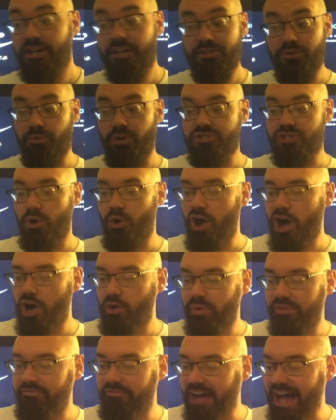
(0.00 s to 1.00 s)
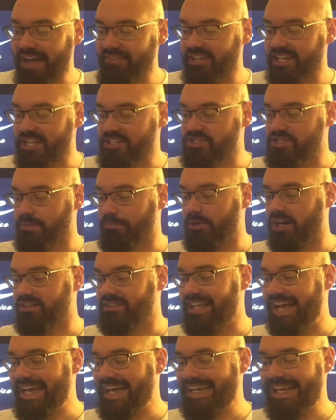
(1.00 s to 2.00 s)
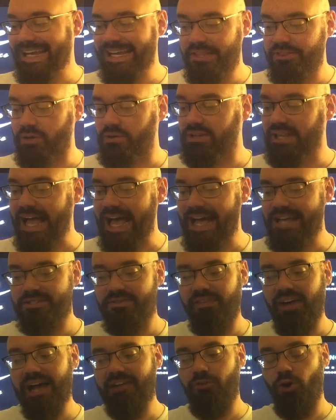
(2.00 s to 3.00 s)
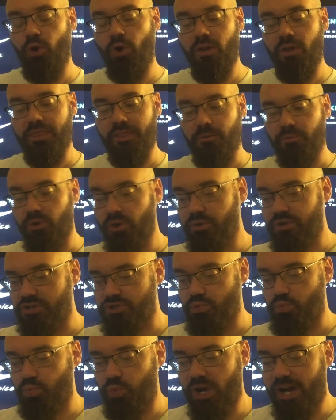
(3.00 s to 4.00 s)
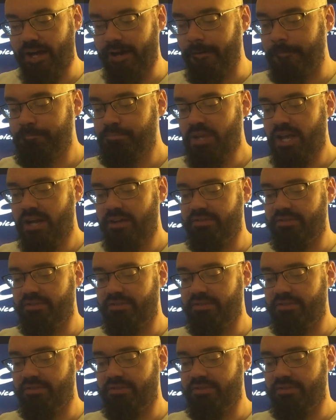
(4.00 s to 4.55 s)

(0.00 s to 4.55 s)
They're also 0-5 against the puck line in their last five on the road as well.